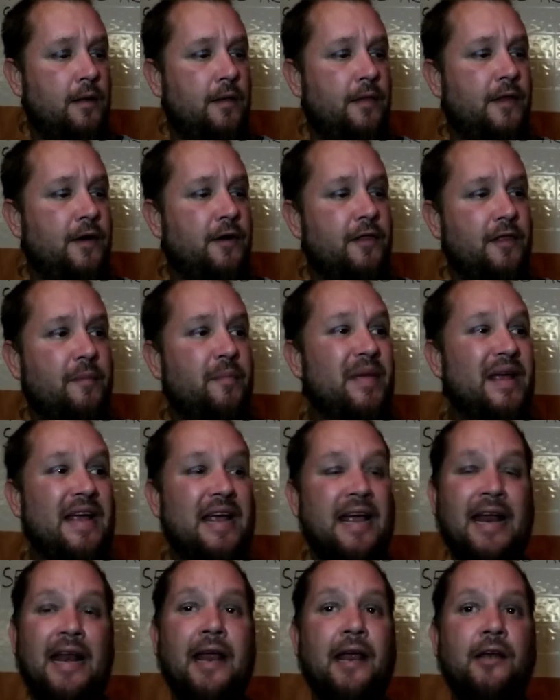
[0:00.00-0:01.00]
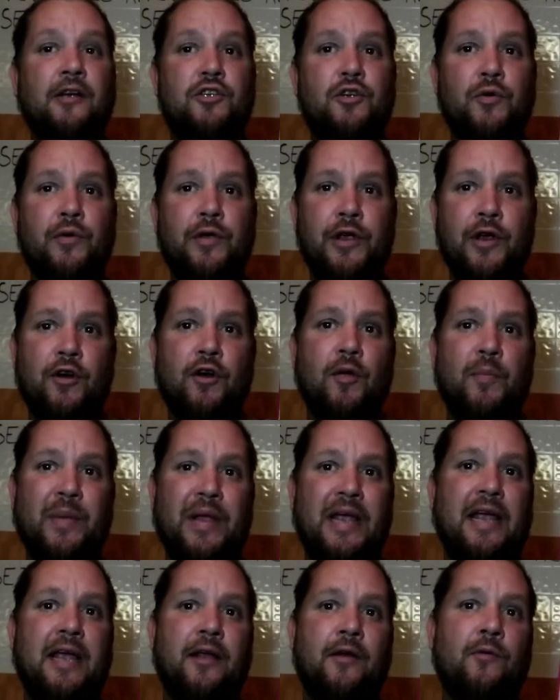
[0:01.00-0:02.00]
they're the beginning to
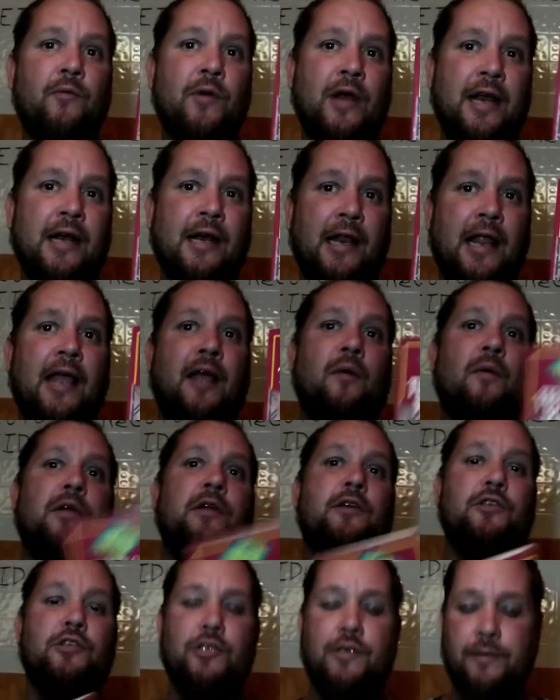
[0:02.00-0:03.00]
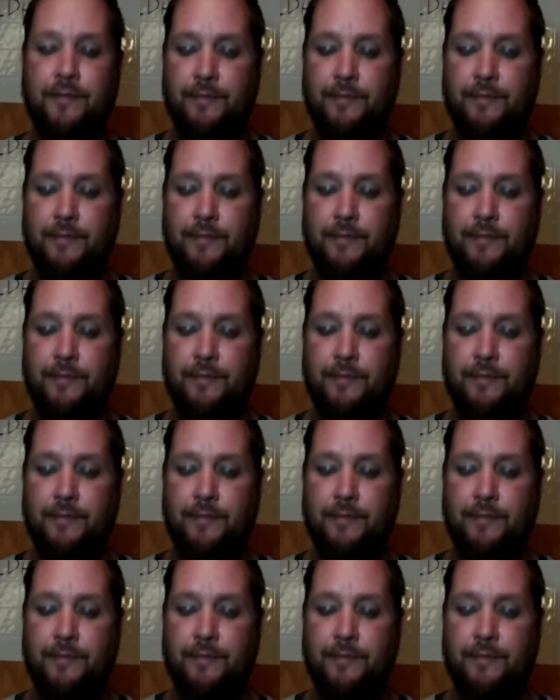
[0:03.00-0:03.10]
European written language.